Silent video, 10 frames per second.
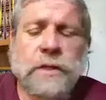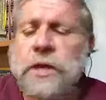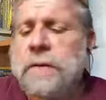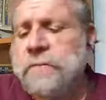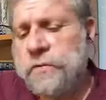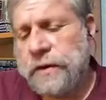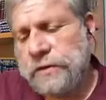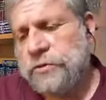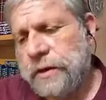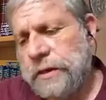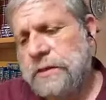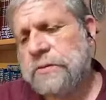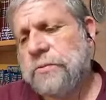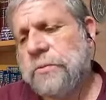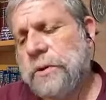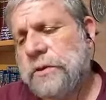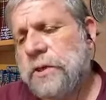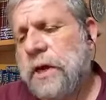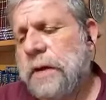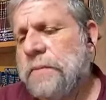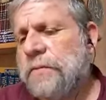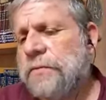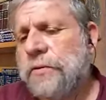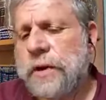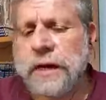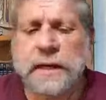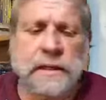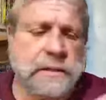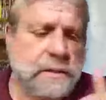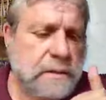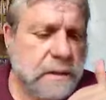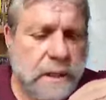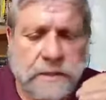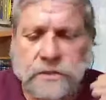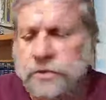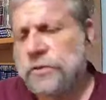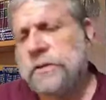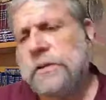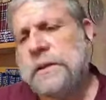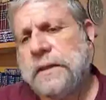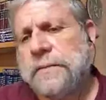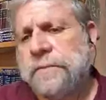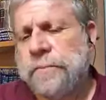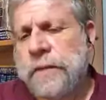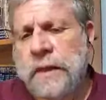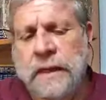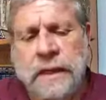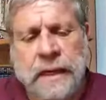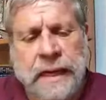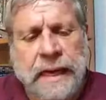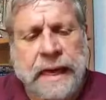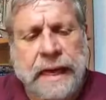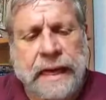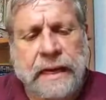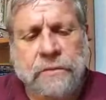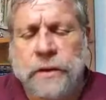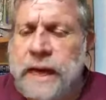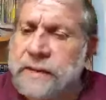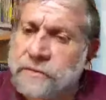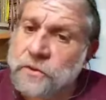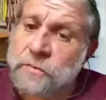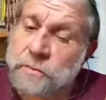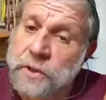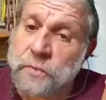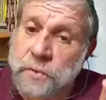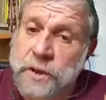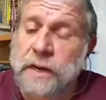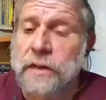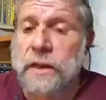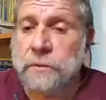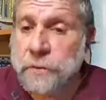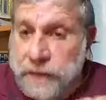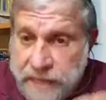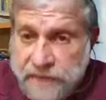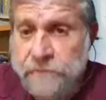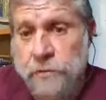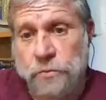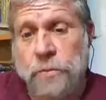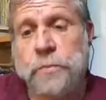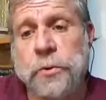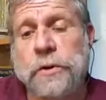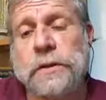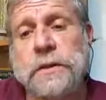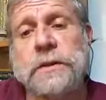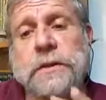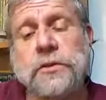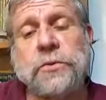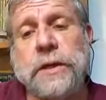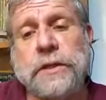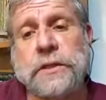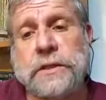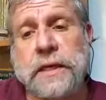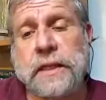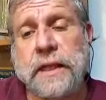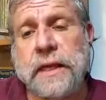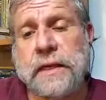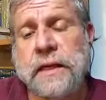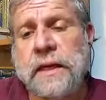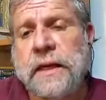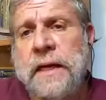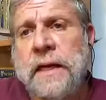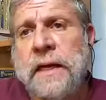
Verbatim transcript: We're in a time of great stress, we're in a time of great uncertainty. And we have to be aware that whenever we're put into situations like that,